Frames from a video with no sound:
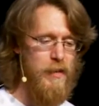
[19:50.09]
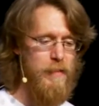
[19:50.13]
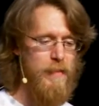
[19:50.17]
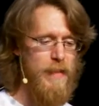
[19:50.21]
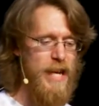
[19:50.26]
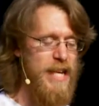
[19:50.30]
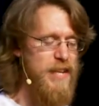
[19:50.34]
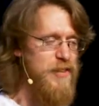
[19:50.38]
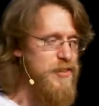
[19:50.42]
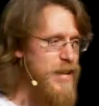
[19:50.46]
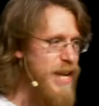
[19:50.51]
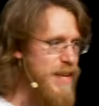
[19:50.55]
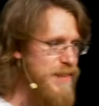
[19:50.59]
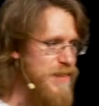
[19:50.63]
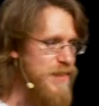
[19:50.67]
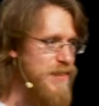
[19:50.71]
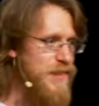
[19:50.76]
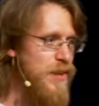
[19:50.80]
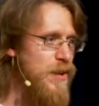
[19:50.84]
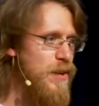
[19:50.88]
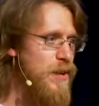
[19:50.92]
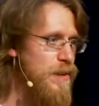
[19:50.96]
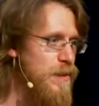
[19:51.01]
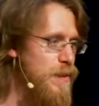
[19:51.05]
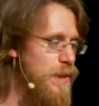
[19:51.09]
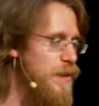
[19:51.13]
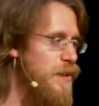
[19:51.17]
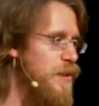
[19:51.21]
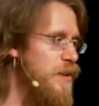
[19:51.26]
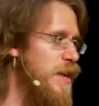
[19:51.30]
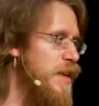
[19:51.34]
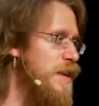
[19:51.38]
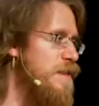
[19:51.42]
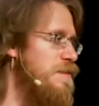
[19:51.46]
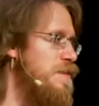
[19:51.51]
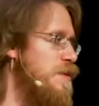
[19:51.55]
And chances are they'll
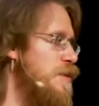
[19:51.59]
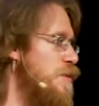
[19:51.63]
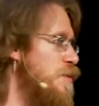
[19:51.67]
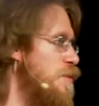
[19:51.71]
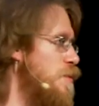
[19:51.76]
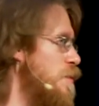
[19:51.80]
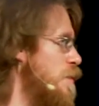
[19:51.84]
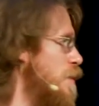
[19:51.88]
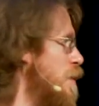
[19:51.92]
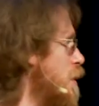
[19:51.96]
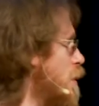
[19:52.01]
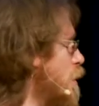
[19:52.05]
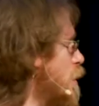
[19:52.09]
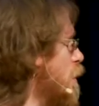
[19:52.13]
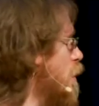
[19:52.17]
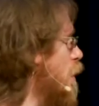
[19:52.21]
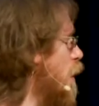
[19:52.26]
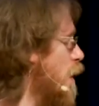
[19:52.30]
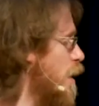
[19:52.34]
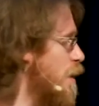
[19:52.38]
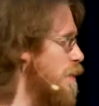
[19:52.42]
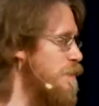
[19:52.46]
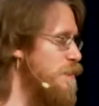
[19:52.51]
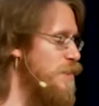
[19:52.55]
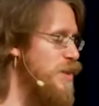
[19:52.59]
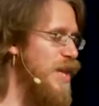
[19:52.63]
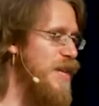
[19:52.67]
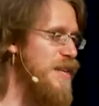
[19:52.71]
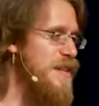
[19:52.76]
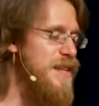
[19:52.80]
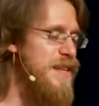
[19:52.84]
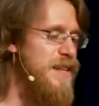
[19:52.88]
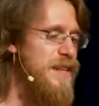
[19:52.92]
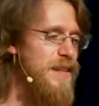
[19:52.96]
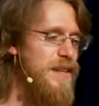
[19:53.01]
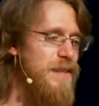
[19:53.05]
give you
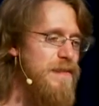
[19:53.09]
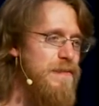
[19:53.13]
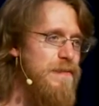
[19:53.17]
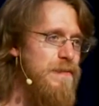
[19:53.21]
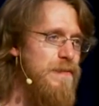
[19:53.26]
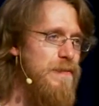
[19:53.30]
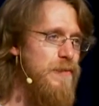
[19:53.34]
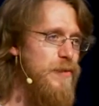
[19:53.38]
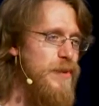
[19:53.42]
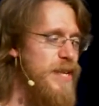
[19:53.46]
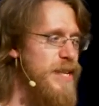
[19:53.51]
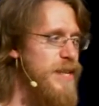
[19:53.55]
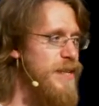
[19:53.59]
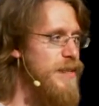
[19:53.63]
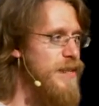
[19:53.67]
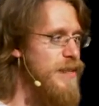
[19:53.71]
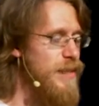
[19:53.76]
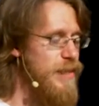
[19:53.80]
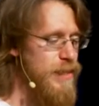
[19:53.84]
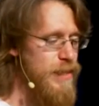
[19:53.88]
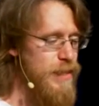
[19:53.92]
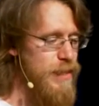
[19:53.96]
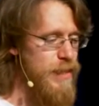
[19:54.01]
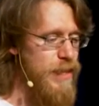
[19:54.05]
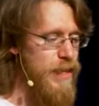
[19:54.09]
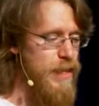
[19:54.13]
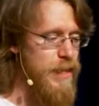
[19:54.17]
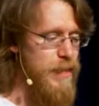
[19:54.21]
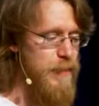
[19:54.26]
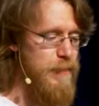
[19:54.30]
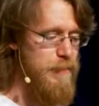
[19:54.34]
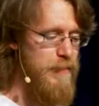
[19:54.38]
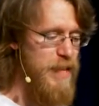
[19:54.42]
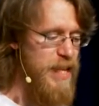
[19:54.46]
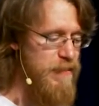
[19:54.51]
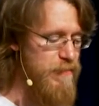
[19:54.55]
plenty of free
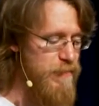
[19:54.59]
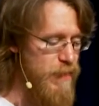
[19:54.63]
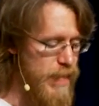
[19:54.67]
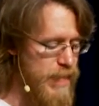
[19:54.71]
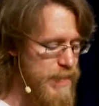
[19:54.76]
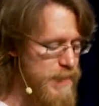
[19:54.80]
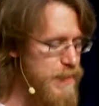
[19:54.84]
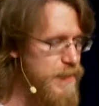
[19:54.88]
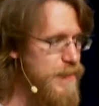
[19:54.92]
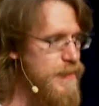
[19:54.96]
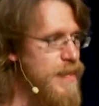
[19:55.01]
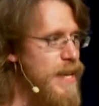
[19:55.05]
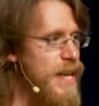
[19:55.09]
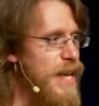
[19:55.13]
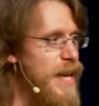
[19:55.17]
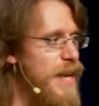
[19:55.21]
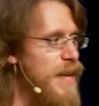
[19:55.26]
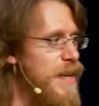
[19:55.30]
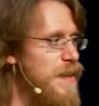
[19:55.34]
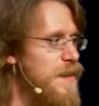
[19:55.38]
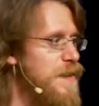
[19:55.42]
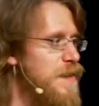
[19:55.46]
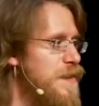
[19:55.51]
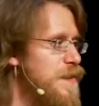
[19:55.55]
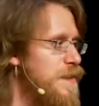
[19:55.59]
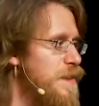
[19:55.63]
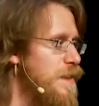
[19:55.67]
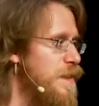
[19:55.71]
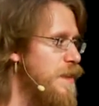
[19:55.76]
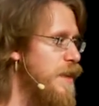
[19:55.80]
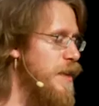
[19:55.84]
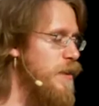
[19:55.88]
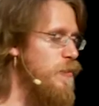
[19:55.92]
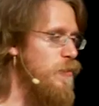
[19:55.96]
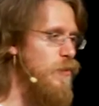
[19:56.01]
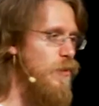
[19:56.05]
advice, and
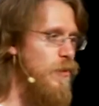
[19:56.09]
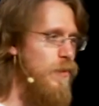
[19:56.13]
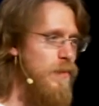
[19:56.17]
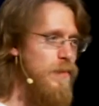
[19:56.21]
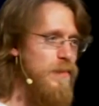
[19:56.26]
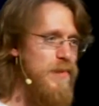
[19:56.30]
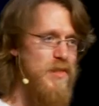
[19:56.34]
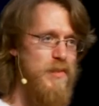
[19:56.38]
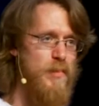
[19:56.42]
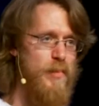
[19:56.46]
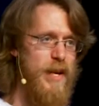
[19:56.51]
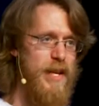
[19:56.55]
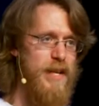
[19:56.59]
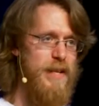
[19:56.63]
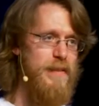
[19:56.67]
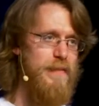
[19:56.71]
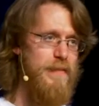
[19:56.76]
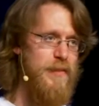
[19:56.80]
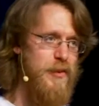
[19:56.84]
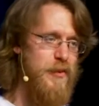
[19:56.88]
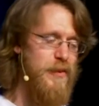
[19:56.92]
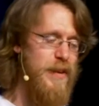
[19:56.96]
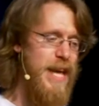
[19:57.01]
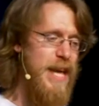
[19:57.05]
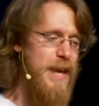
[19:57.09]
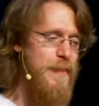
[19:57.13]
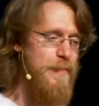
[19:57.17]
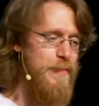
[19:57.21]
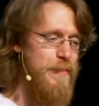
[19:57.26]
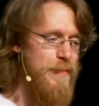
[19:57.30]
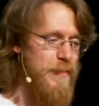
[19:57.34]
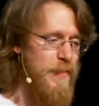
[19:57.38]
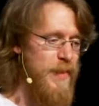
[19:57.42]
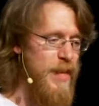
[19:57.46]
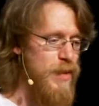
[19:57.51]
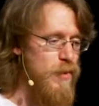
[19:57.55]
they will spread your
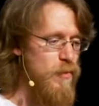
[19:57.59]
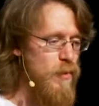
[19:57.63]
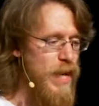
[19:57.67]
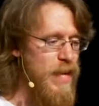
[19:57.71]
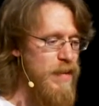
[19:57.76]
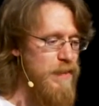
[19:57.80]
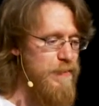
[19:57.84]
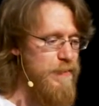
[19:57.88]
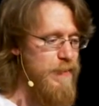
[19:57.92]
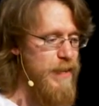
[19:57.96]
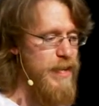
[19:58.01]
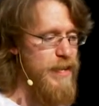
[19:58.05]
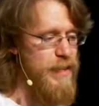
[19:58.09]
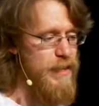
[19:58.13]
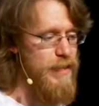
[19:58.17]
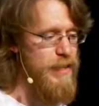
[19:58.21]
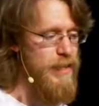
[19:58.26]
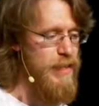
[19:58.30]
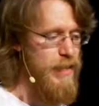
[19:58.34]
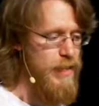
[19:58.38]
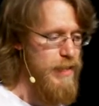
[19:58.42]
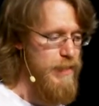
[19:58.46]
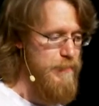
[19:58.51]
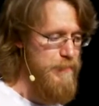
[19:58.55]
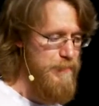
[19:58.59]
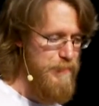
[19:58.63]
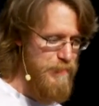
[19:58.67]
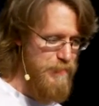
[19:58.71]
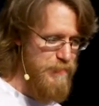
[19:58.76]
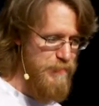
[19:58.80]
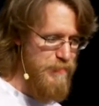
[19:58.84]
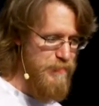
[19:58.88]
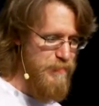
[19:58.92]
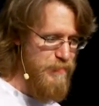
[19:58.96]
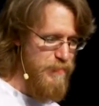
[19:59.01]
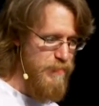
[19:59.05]
name like wildfire.
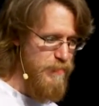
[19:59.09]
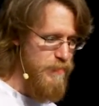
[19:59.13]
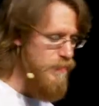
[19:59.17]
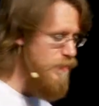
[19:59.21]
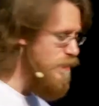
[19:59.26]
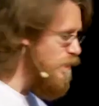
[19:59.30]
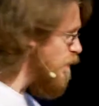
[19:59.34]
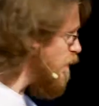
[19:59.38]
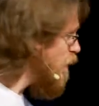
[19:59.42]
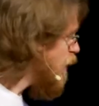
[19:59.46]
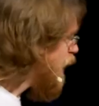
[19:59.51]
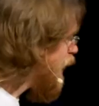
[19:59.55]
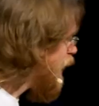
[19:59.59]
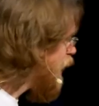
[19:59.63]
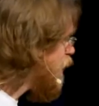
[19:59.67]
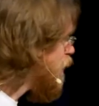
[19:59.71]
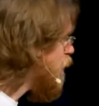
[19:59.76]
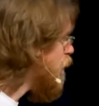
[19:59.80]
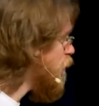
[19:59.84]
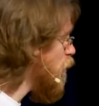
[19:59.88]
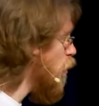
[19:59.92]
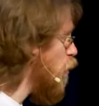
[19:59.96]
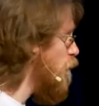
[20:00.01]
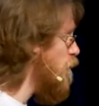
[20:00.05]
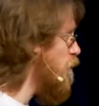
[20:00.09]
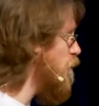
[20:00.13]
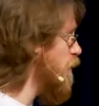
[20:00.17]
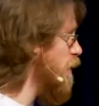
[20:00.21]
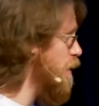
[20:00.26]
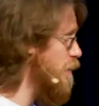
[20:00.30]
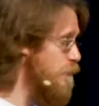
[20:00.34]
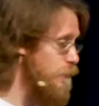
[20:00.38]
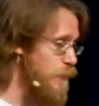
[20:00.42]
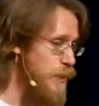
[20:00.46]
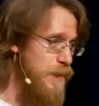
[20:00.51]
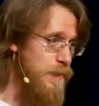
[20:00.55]
And
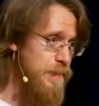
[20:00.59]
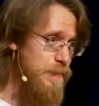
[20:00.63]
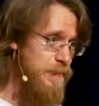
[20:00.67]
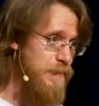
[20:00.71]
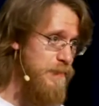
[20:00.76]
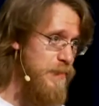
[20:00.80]
hopefully with